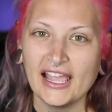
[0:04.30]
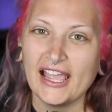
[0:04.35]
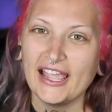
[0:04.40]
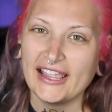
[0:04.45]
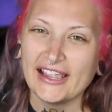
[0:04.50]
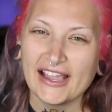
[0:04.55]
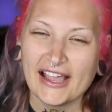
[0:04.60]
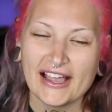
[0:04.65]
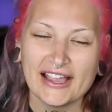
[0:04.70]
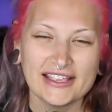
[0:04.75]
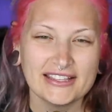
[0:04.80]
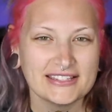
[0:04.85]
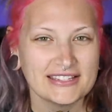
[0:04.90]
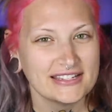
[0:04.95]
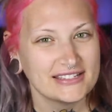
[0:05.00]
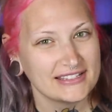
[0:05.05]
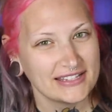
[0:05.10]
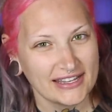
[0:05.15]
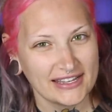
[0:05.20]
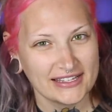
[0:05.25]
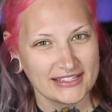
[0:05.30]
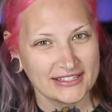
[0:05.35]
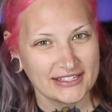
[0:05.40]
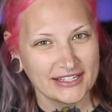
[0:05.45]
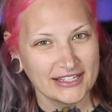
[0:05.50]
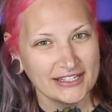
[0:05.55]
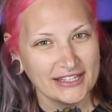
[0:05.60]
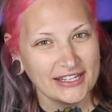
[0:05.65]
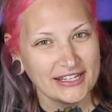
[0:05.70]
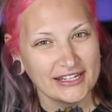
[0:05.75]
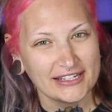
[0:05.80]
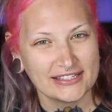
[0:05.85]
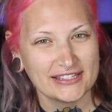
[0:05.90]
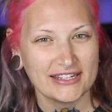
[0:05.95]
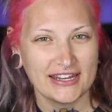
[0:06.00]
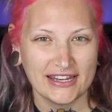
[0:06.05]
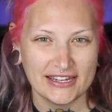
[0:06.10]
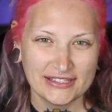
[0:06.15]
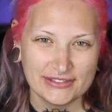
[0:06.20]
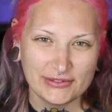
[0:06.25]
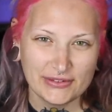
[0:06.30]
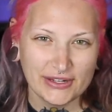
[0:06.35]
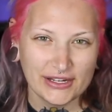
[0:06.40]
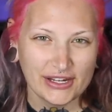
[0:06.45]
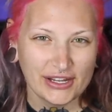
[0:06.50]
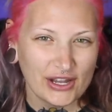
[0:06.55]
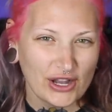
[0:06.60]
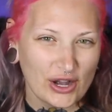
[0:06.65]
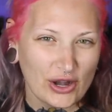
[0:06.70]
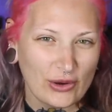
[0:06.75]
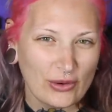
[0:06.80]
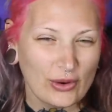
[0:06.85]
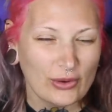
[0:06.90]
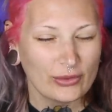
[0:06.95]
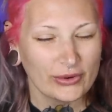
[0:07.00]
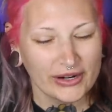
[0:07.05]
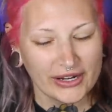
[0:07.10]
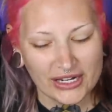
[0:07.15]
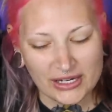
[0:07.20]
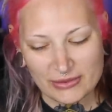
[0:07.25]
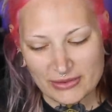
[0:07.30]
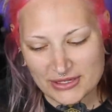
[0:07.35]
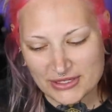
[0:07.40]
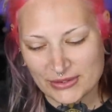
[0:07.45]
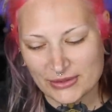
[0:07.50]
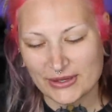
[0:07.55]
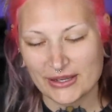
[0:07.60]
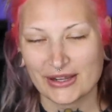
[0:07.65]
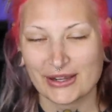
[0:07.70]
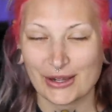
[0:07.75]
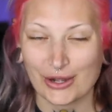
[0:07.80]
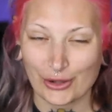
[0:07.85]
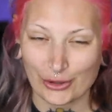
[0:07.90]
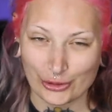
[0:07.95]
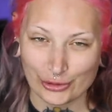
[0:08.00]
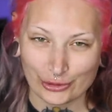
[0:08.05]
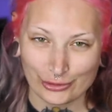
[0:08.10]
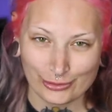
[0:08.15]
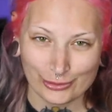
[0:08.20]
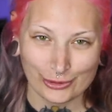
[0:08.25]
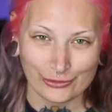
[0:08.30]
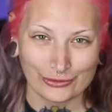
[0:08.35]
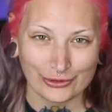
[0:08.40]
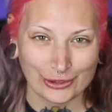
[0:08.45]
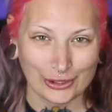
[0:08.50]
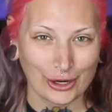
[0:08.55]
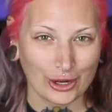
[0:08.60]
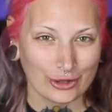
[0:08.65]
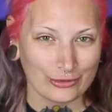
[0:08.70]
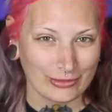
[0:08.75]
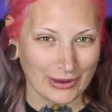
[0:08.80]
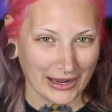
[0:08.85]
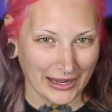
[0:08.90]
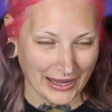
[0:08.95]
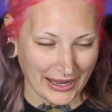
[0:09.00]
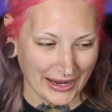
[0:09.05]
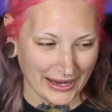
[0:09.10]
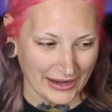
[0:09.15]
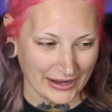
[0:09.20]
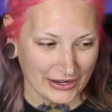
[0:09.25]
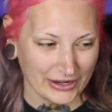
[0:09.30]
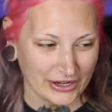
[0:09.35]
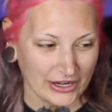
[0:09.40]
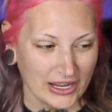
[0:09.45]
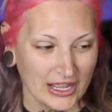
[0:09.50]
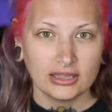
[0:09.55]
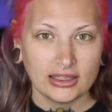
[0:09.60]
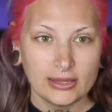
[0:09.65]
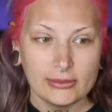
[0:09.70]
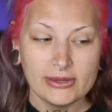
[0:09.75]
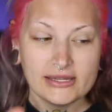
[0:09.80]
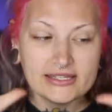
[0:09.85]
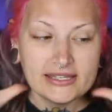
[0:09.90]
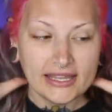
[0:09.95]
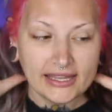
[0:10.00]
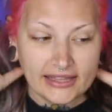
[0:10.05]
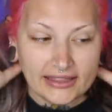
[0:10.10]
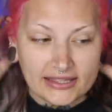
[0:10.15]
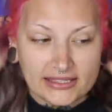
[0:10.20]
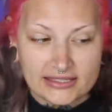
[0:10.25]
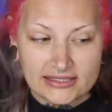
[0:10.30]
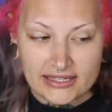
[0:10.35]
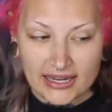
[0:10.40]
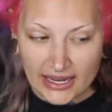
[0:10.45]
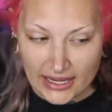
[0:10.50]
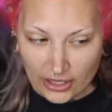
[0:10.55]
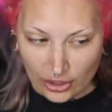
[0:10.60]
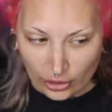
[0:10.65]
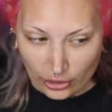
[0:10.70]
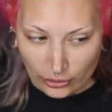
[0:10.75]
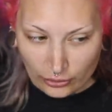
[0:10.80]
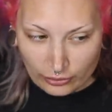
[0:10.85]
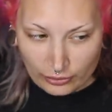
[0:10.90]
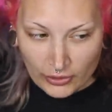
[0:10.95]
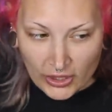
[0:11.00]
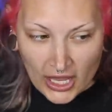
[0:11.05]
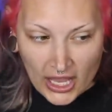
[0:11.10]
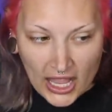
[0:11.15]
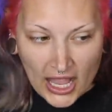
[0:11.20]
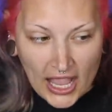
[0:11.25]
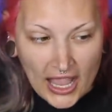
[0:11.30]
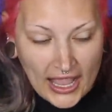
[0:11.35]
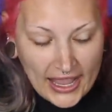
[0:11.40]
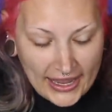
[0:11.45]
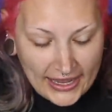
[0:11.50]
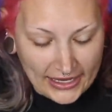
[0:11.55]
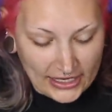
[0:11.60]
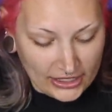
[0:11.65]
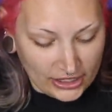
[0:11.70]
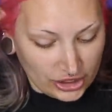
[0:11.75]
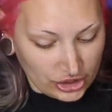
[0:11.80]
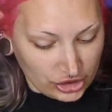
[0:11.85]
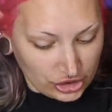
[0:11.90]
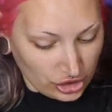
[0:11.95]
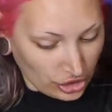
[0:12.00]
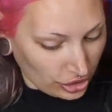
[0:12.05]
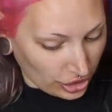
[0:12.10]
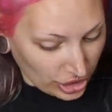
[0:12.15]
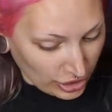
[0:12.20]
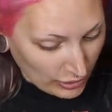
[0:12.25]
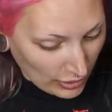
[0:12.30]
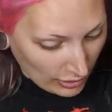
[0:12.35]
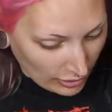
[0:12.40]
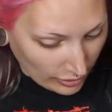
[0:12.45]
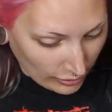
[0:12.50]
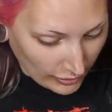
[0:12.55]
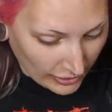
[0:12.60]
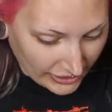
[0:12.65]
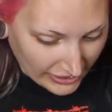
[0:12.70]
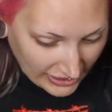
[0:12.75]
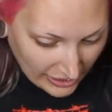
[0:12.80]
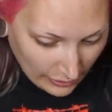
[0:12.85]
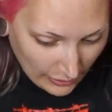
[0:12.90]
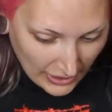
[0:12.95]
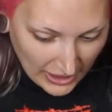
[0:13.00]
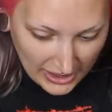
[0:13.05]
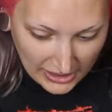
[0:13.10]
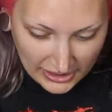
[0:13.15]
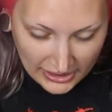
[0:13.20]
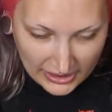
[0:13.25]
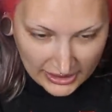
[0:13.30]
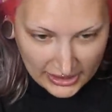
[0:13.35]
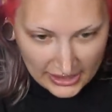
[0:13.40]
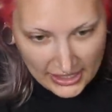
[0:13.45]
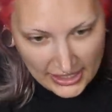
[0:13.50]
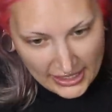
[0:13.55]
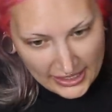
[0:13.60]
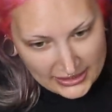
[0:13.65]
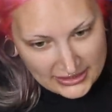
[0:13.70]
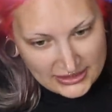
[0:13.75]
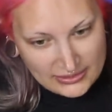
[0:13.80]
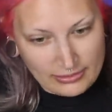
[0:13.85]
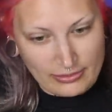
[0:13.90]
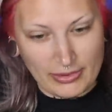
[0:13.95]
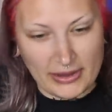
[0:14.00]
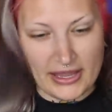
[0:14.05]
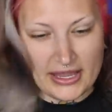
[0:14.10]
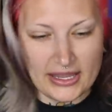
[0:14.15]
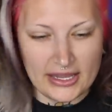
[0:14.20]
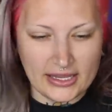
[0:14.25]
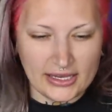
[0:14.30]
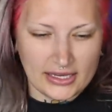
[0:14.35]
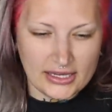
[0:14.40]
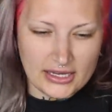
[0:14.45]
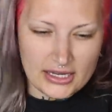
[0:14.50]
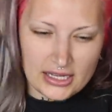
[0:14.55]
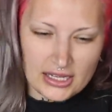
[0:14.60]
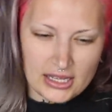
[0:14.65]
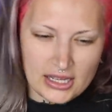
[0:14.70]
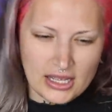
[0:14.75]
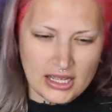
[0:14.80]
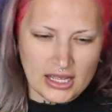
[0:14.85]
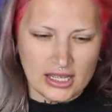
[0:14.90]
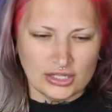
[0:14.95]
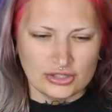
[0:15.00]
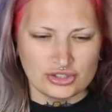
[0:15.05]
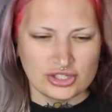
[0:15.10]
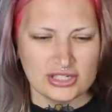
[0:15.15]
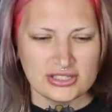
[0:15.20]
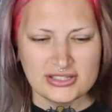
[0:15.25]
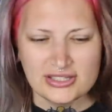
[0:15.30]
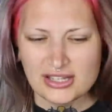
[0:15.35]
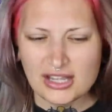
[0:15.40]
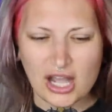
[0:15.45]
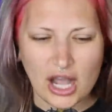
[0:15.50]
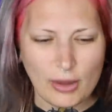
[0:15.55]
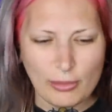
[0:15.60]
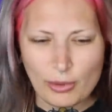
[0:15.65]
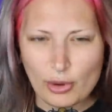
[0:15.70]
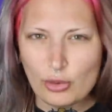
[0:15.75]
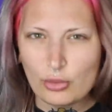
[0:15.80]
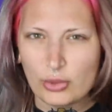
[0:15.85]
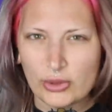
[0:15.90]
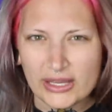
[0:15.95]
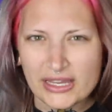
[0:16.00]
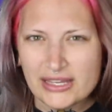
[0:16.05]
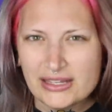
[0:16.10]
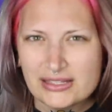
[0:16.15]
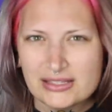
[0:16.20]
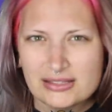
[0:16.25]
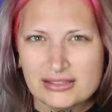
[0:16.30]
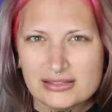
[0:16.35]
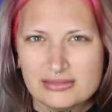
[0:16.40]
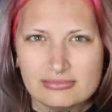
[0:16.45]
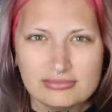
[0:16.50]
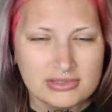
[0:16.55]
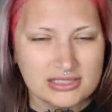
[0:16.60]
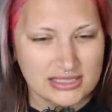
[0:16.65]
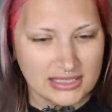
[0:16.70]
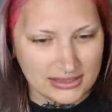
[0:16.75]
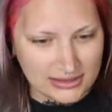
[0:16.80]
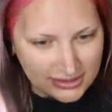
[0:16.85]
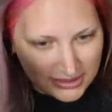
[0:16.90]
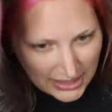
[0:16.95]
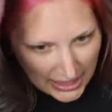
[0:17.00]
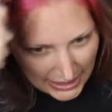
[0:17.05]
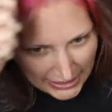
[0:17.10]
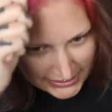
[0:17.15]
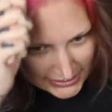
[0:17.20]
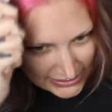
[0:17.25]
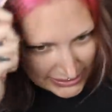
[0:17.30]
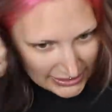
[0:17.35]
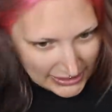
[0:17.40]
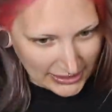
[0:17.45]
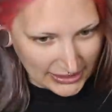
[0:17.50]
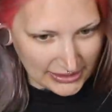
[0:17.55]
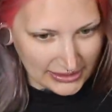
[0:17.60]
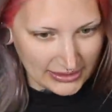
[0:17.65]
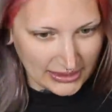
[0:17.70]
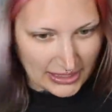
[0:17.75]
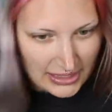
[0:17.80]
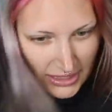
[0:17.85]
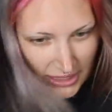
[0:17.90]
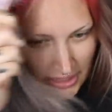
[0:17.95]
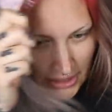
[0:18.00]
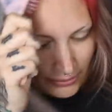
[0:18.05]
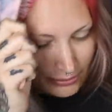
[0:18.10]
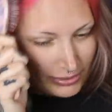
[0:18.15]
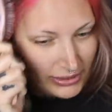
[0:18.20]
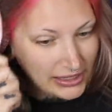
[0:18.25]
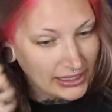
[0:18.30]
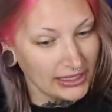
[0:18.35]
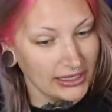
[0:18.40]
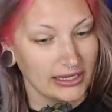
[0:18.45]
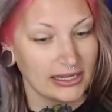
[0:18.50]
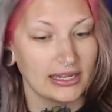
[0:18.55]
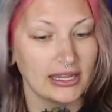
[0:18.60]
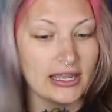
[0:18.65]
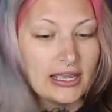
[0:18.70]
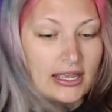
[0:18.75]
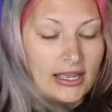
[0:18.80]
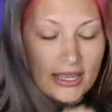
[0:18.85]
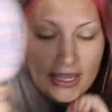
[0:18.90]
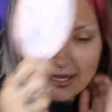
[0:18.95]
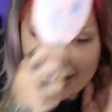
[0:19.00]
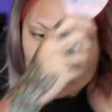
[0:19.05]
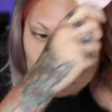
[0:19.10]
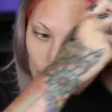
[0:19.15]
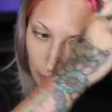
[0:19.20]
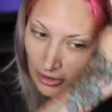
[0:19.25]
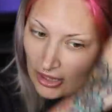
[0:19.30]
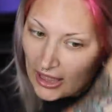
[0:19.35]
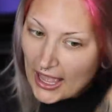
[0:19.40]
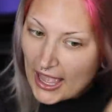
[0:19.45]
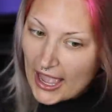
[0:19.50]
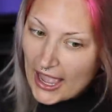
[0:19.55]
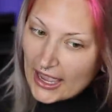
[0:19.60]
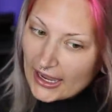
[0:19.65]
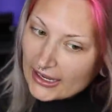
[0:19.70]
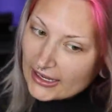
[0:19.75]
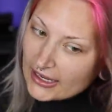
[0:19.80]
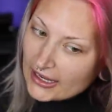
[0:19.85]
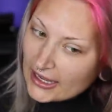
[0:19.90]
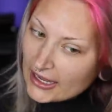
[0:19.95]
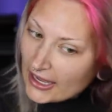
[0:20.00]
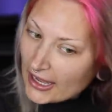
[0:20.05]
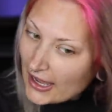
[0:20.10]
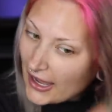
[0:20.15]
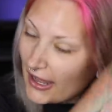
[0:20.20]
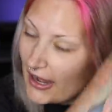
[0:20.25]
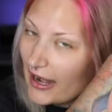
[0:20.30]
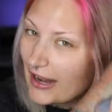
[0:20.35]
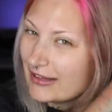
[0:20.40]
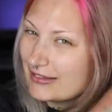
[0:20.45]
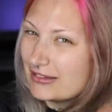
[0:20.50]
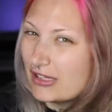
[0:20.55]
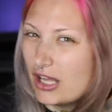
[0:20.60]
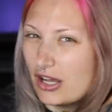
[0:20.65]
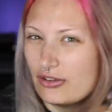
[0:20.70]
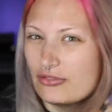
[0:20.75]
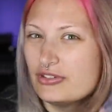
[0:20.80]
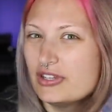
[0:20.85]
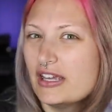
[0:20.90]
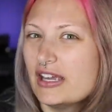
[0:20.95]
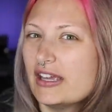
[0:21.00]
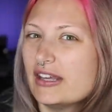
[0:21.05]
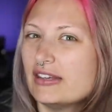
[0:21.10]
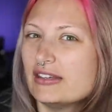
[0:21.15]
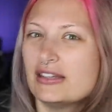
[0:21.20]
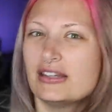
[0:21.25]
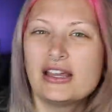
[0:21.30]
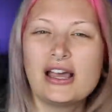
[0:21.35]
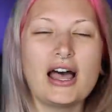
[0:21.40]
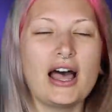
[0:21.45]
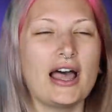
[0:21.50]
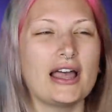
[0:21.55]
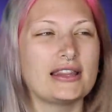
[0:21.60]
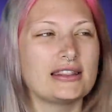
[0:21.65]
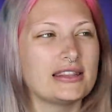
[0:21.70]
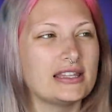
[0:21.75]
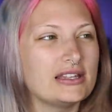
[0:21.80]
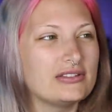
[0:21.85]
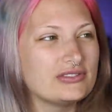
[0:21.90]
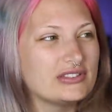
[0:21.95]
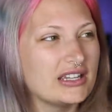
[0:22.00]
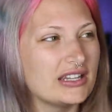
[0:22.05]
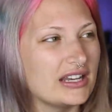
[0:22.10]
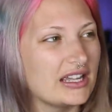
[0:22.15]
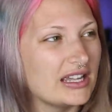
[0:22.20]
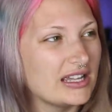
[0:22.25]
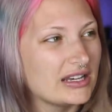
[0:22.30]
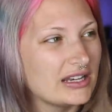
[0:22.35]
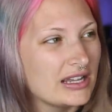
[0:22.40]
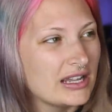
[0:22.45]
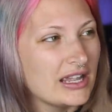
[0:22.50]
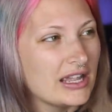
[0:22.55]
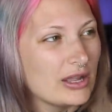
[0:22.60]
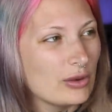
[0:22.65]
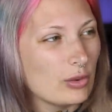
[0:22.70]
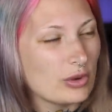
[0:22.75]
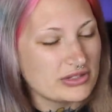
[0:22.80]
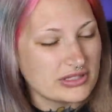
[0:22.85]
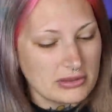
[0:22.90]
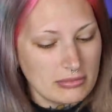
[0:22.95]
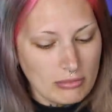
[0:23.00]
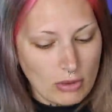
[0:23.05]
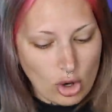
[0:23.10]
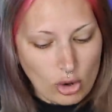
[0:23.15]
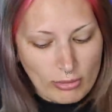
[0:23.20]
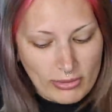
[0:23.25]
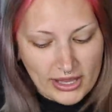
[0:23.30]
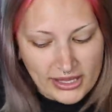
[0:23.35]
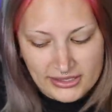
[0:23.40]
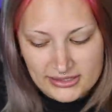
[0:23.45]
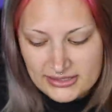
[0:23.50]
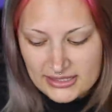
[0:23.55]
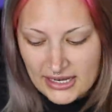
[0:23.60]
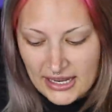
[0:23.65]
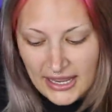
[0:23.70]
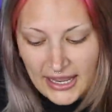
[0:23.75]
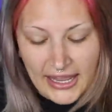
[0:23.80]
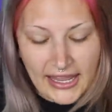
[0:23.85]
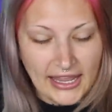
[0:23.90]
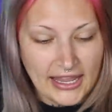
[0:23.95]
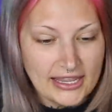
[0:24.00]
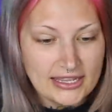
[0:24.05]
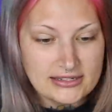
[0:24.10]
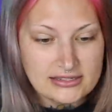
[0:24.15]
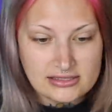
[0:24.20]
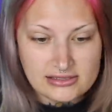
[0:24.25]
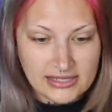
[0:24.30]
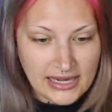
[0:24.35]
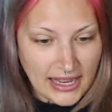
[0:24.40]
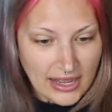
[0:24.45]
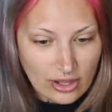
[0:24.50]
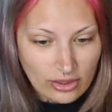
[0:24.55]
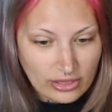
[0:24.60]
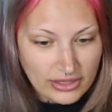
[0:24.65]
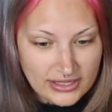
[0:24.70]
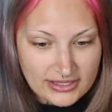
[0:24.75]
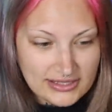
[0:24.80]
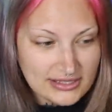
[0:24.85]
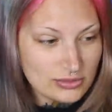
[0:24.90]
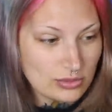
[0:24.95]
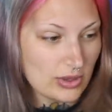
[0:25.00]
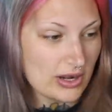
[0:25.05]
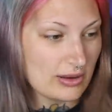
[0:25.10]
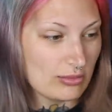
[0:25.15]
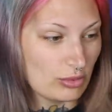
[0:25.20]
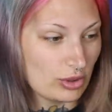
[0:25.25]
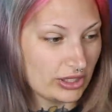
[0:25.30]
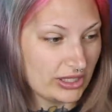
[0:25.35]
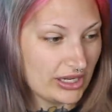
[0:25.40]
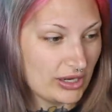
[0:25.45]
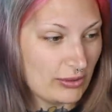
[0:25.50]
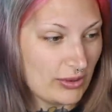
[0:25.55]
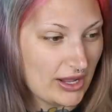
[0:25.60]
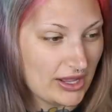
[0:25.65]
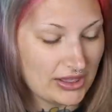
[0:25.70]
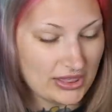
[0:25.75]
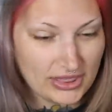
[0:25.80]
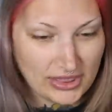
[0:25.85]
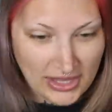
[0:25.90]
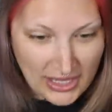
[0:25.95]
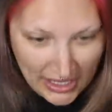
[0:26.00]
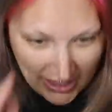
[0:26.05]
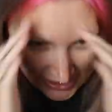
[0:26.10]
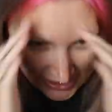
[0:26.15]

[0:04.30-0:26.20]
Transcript: Hey guys, it's Aislinn, and in today's video, we're going to be doing color remover on my hair. Let me take this down and show you what we're working with. It's been just a couple weeks since I did the pink and black, and I loved it. I lived in it. It was a moment, and now this is what I'm working with.